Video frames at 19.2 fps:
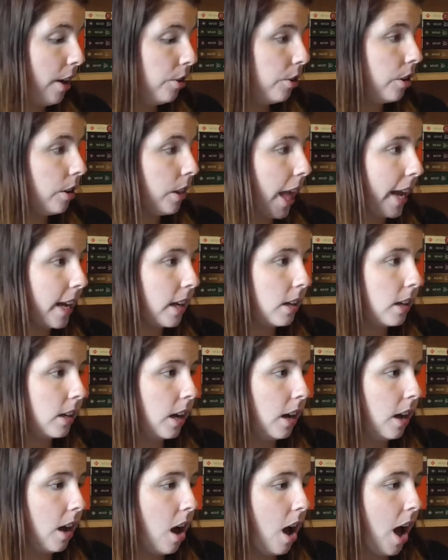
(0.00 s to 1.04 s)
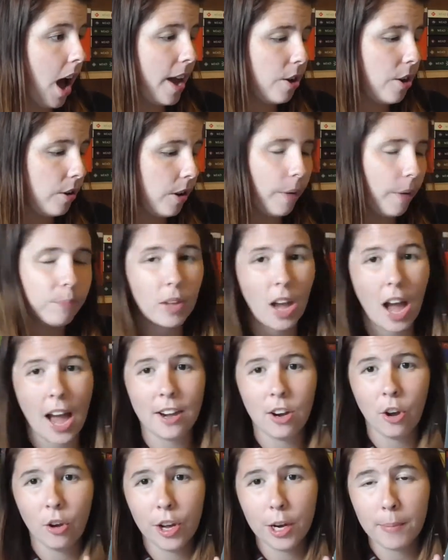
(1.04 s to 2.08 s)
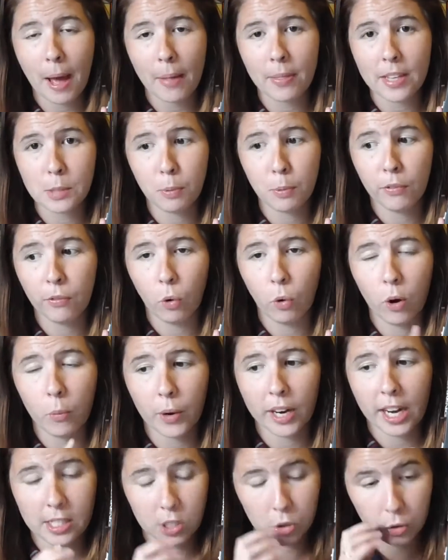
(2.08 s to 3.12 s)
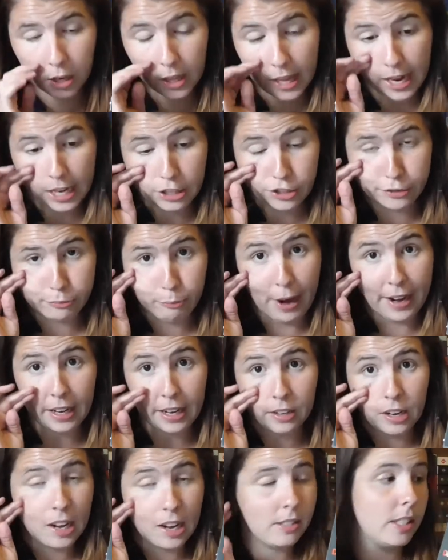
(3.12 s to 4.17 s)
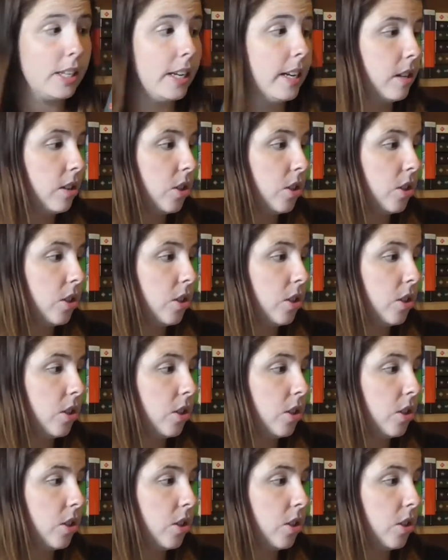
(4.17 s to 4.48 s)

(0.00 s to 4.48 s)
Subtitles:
I don't know. Like, I'd heard about this before, and when I saw it, like, I just recognized it.